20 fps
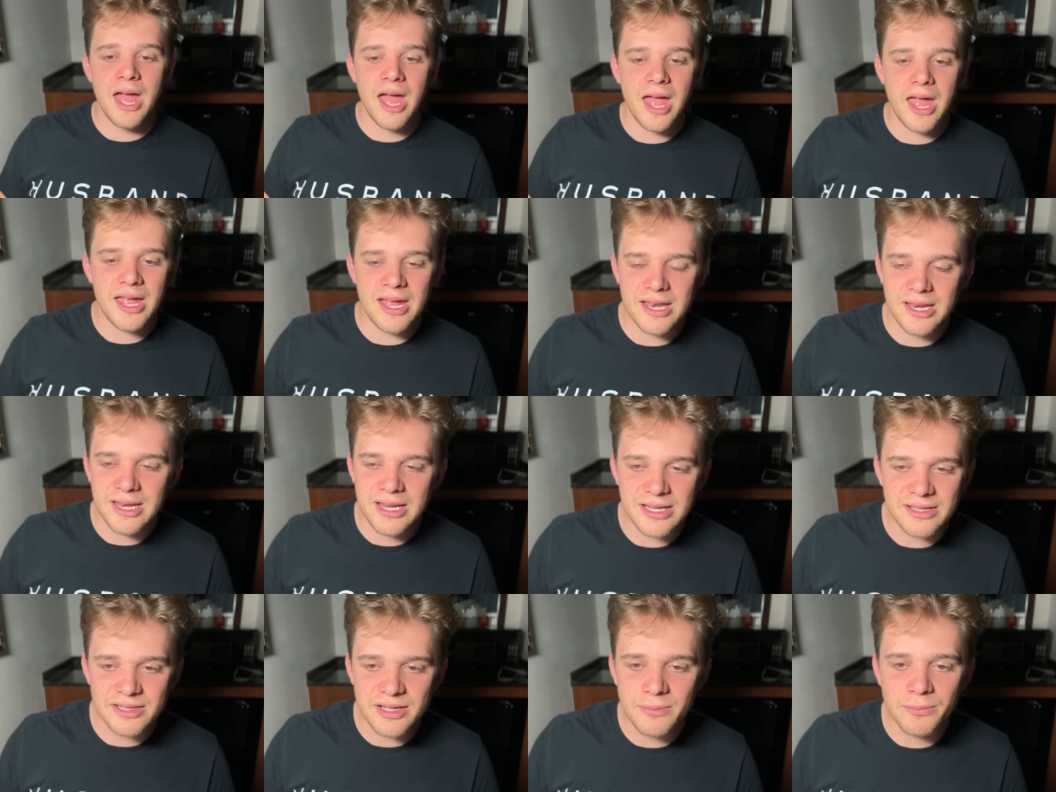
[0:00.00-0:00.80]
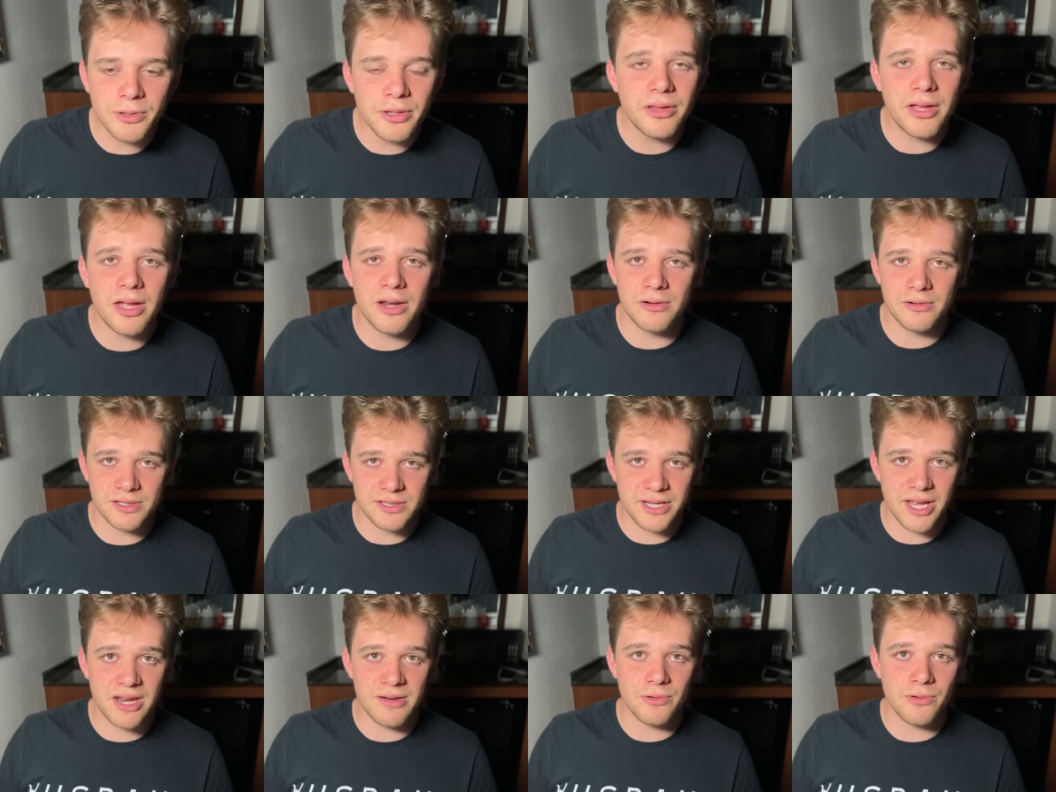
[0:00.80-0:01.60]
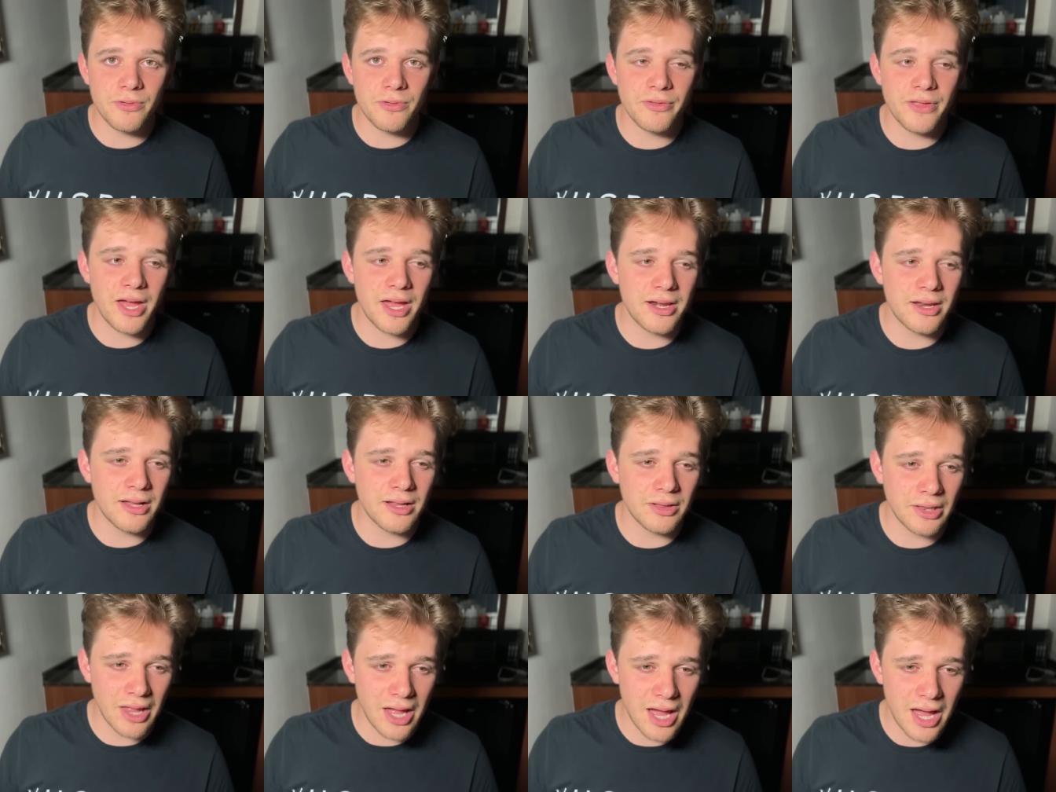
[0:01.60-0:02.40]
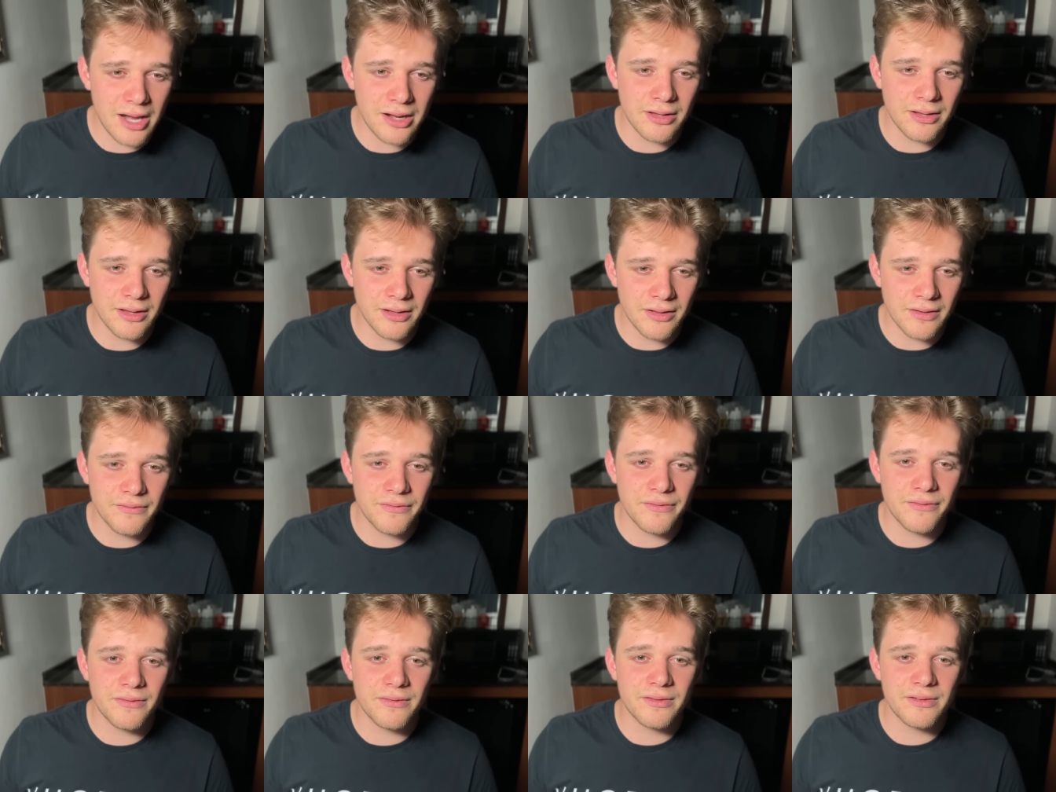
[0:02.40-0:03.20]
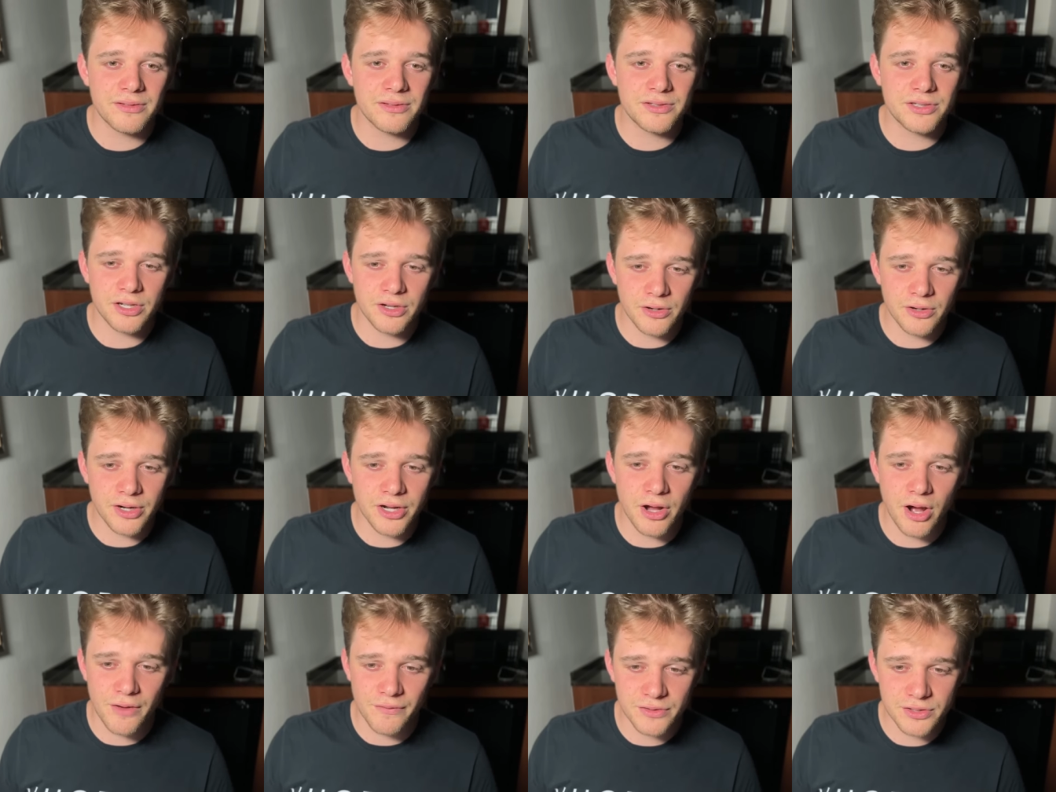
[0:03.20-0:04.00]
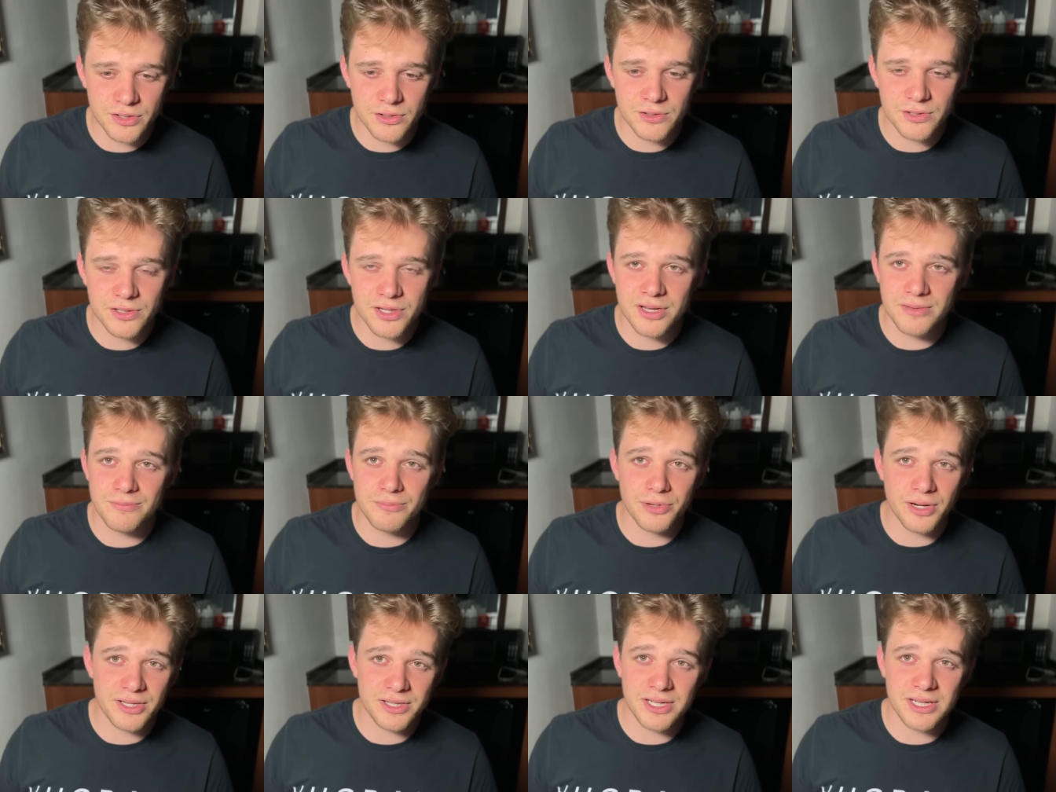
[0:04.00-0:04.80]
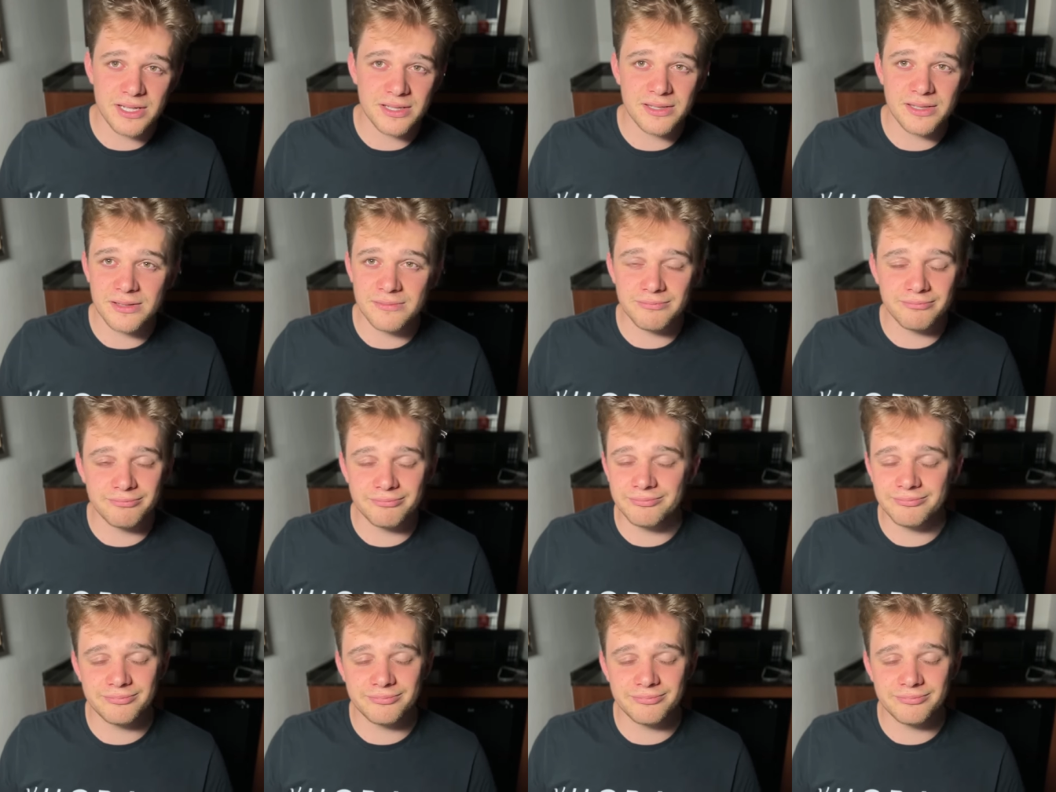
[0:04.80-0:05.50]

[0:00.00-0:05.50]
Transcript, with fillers: it is completely understandable that a lot of security officers and presidents and